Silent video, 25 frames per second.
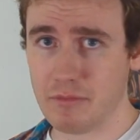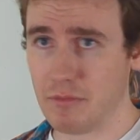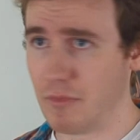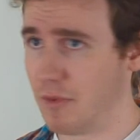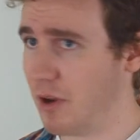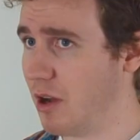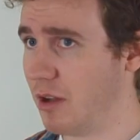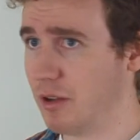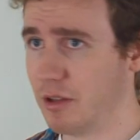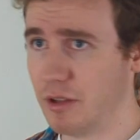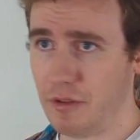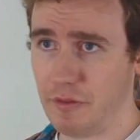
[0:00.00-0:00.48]

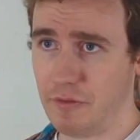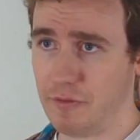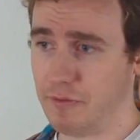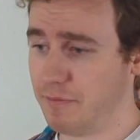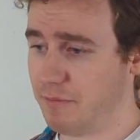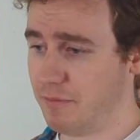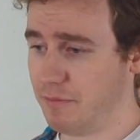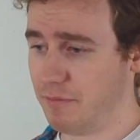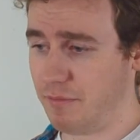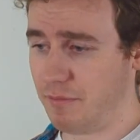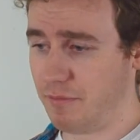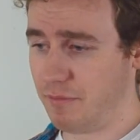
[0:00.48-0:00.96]
all of
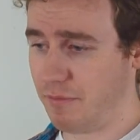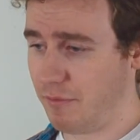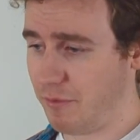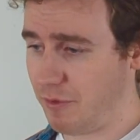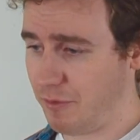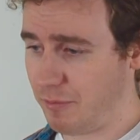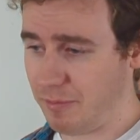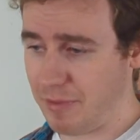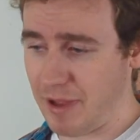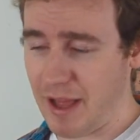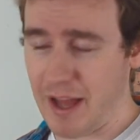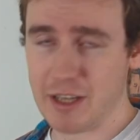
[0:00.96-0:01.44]

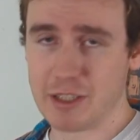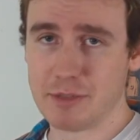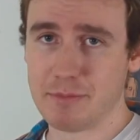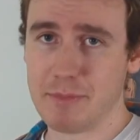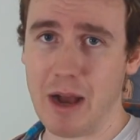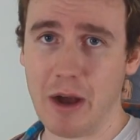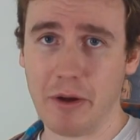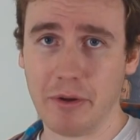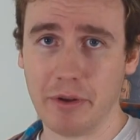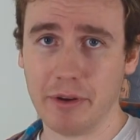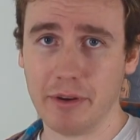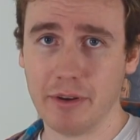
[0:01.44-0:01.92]
Splash
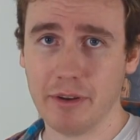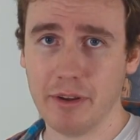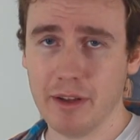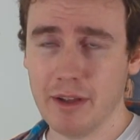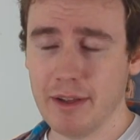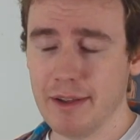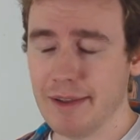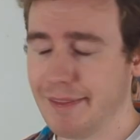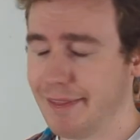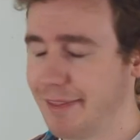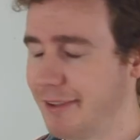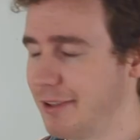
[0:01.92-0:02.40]
Mountain,
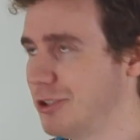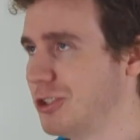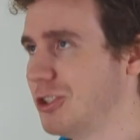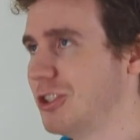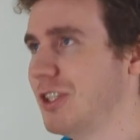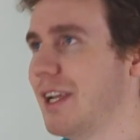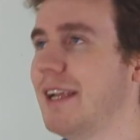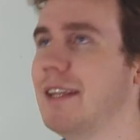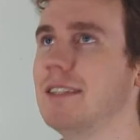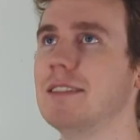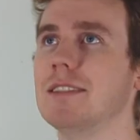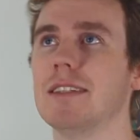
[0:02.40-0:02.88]
they're
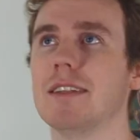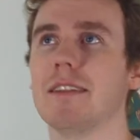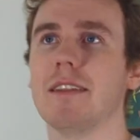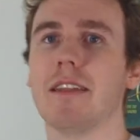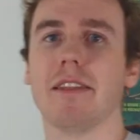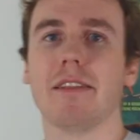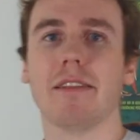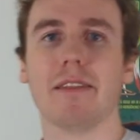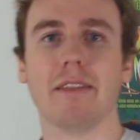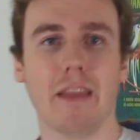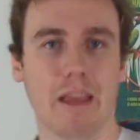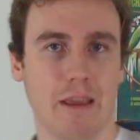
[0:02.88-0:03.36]
changing the
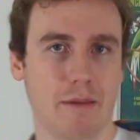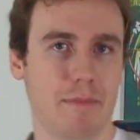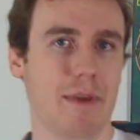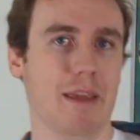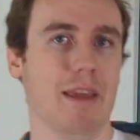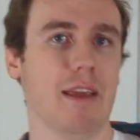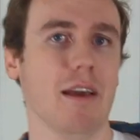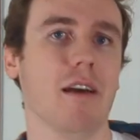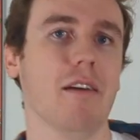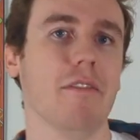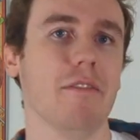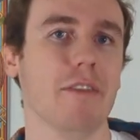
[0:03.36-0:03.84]

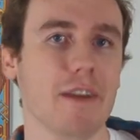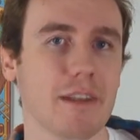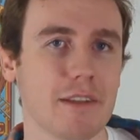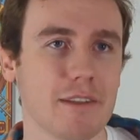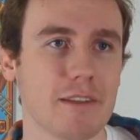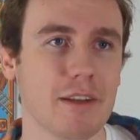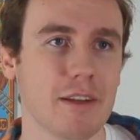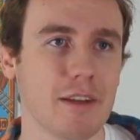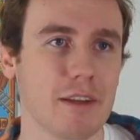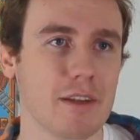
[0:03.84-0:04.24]
theming of it,